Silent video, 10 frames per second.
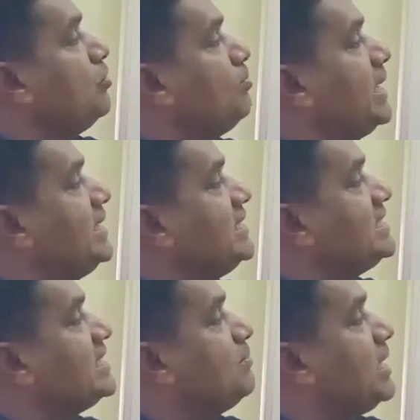Mumbai
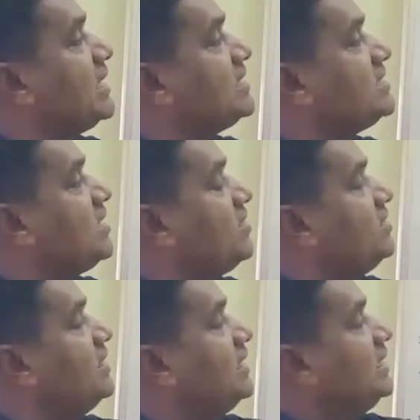is in
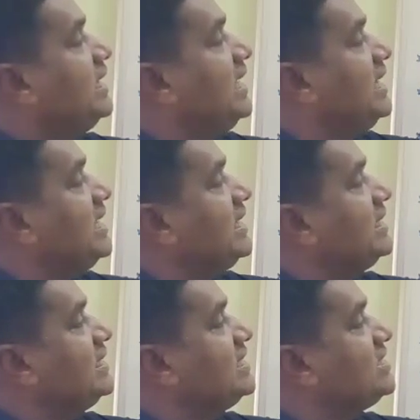Maharashtra.
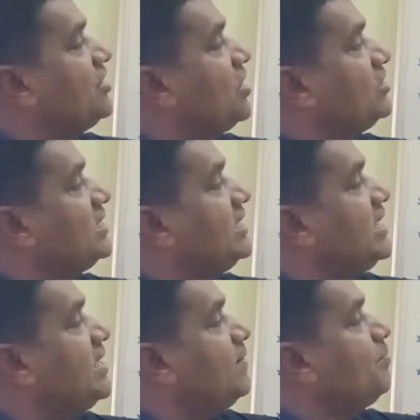Delhi is in North
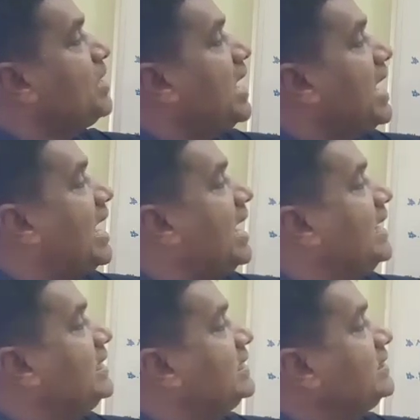India.
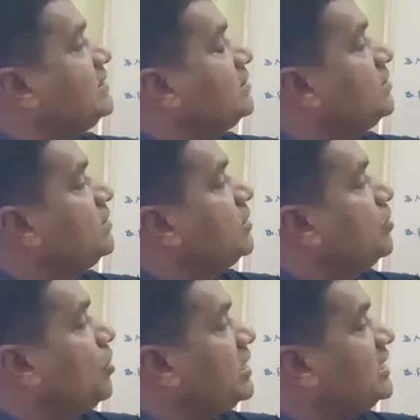And
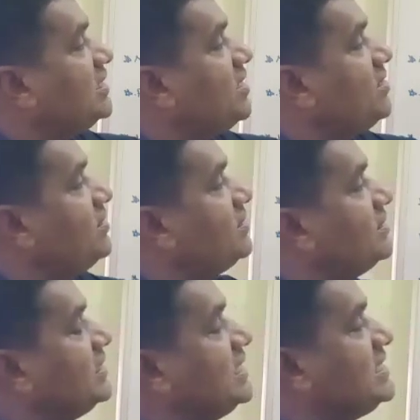Kolkata
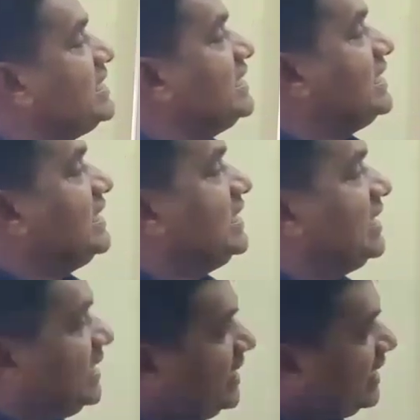is
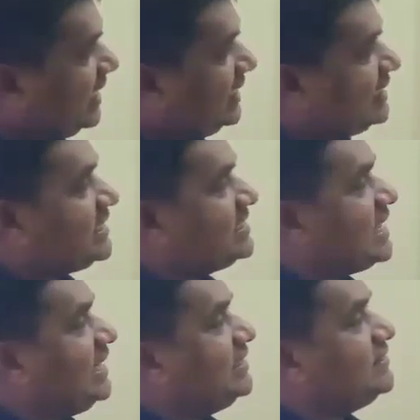in eastern
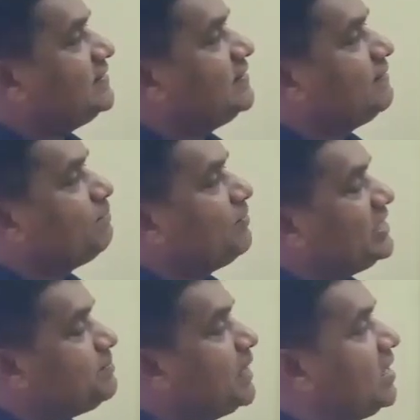side,
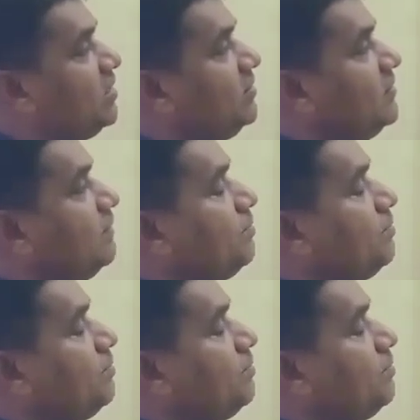West Bengal.